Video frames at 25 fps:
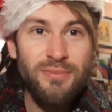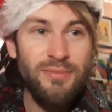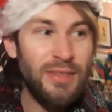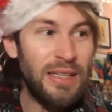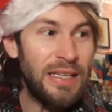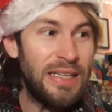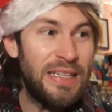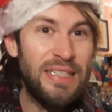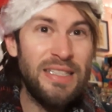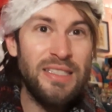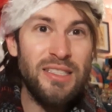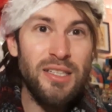
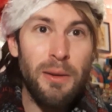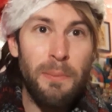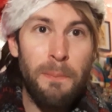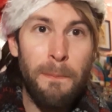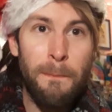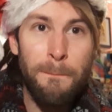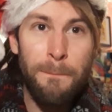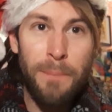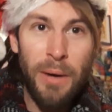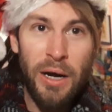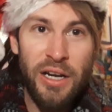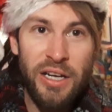He's a
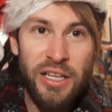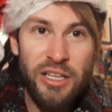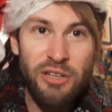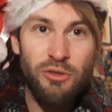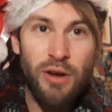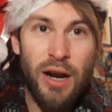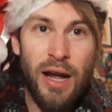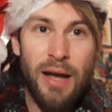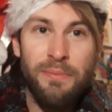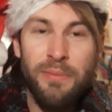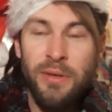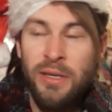bunny
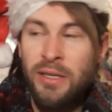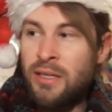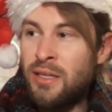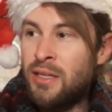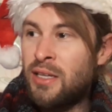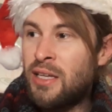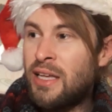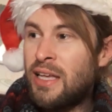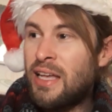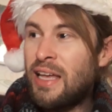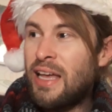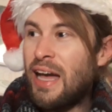rabbit.
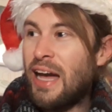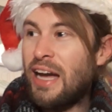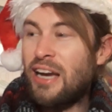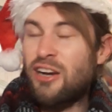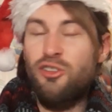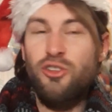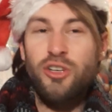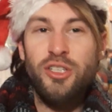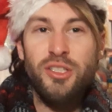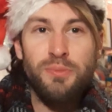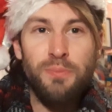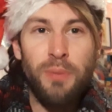And
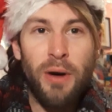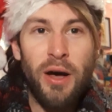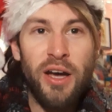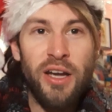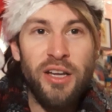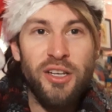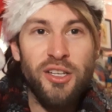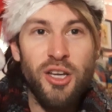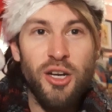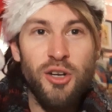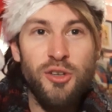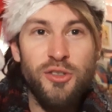Chris
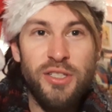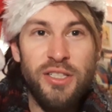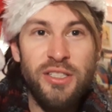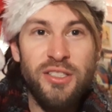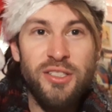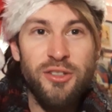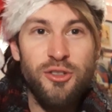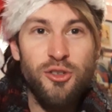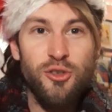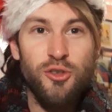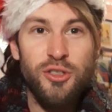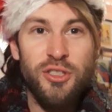Pine goes
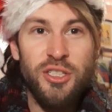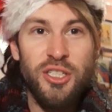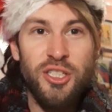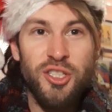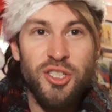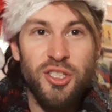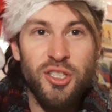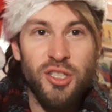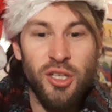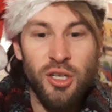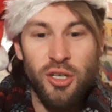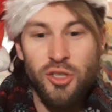into the
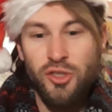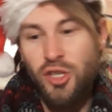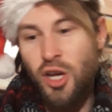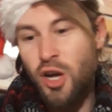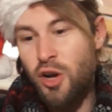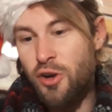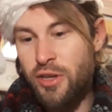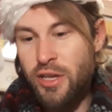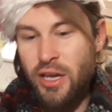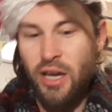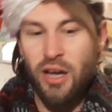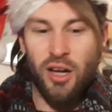audition and goes, oh yeah,